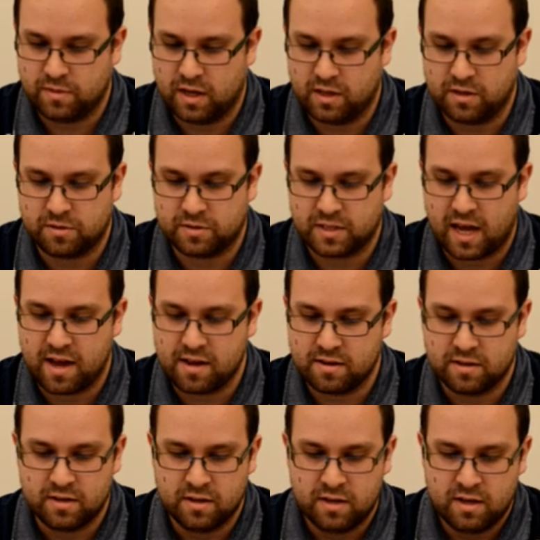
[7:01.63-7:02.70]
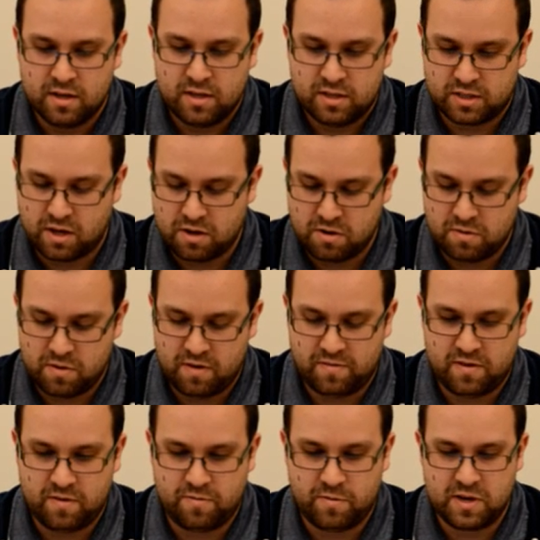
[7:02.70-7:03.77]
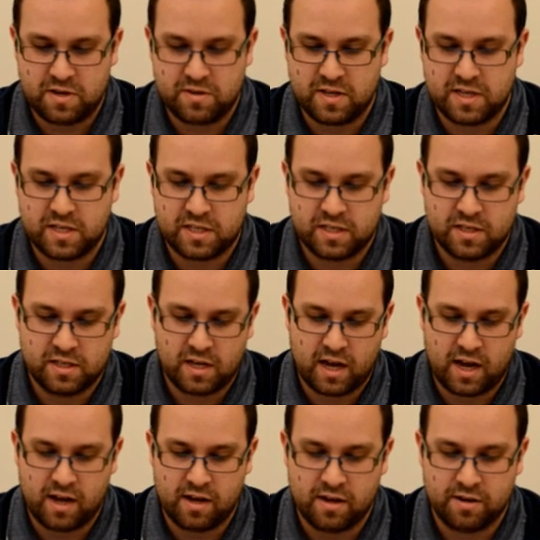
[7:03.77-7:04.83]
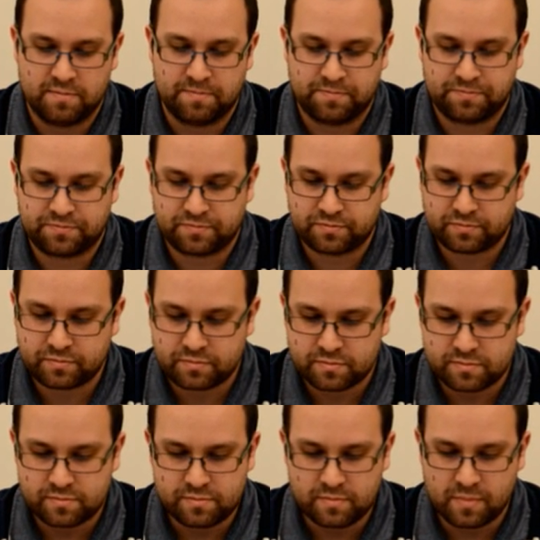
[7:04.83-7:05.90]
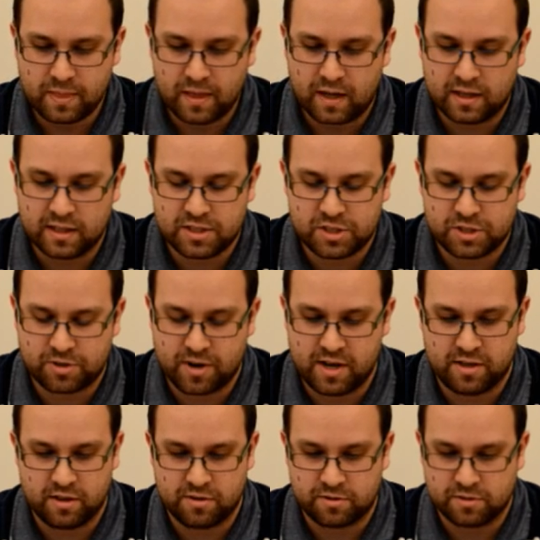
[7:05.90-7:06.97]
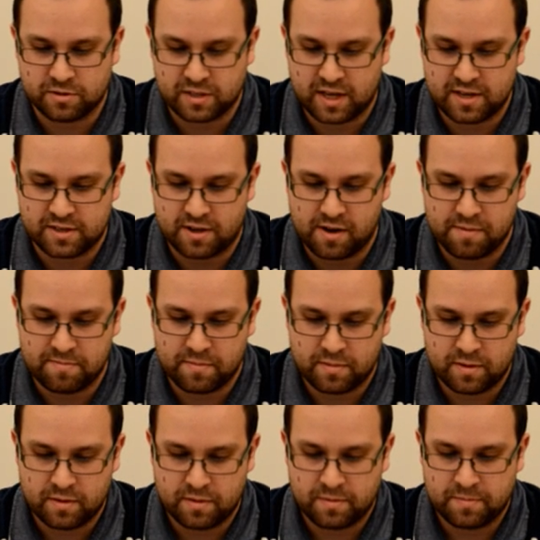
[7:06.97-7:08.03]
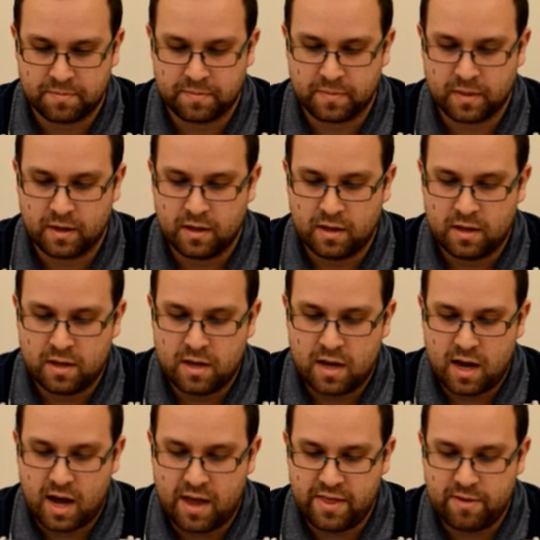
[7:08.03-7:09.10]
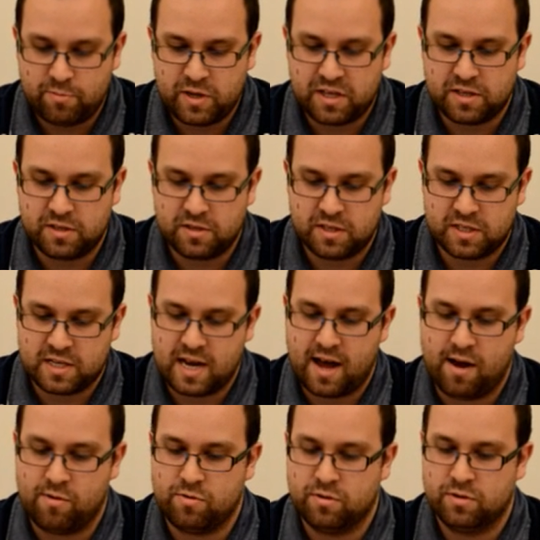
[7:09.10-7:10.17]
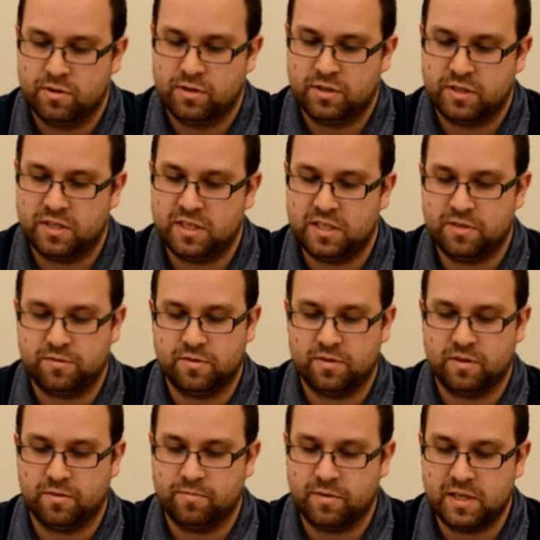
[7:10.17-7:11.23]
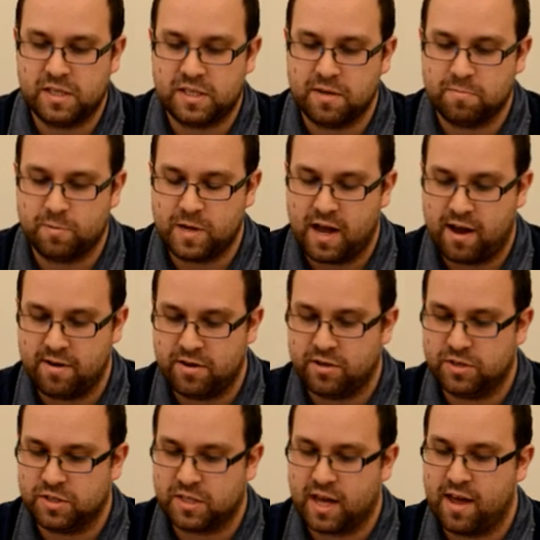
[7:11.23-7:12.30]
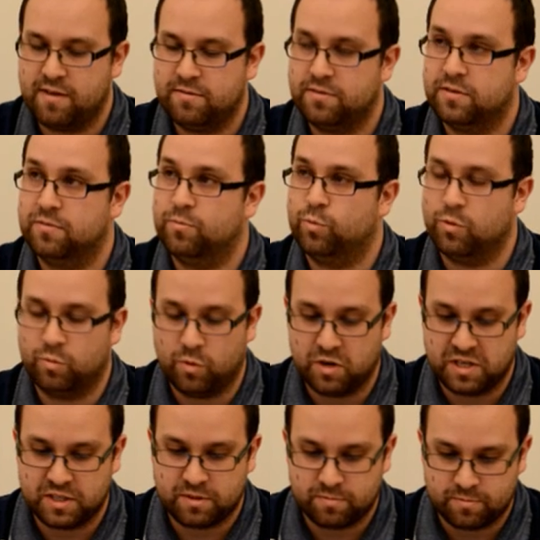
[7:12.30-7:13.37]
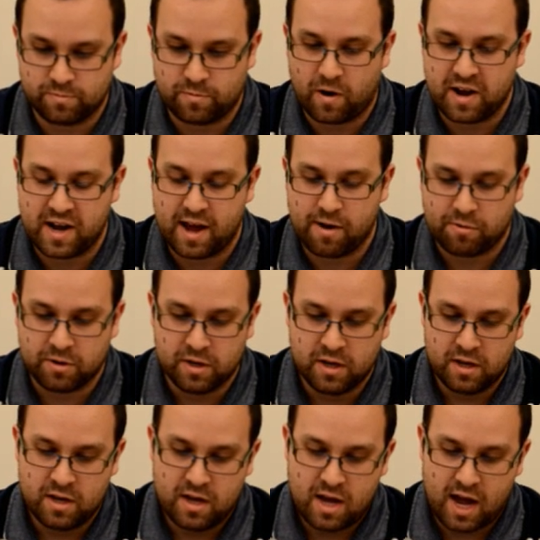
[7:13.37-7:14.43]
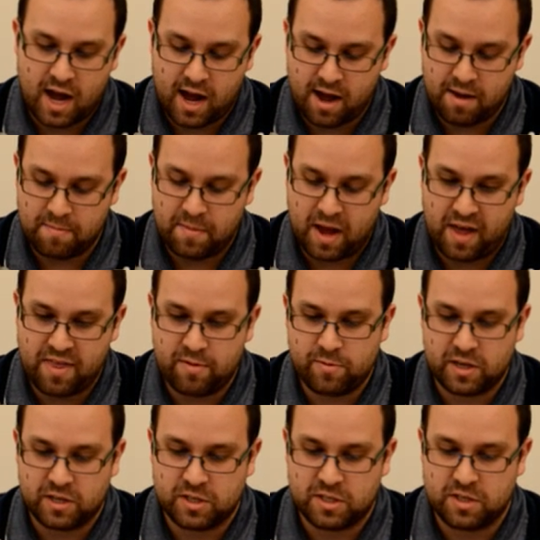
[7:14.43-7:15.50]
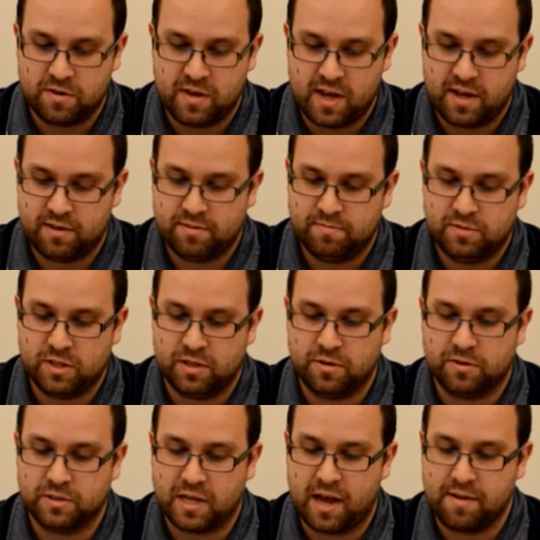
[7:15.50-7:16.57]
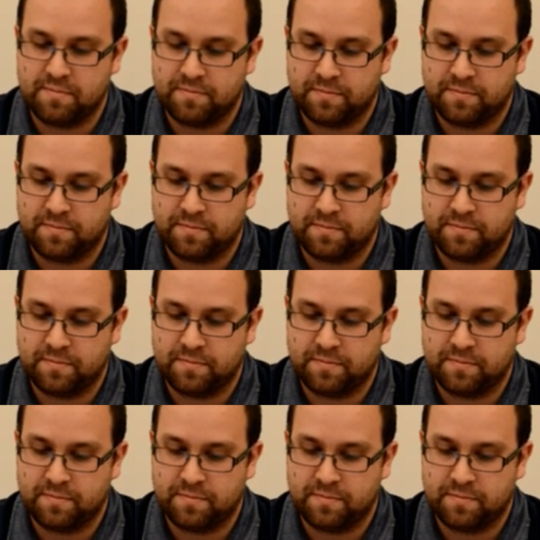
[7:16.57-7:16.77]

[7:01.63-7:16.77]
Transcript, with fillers: a local date? So if, you, if we do this, uh, let's just create a local date time. And then we could do this now. So this is really simply how you just get well, what is right now. Um, and then we could just do here to local date.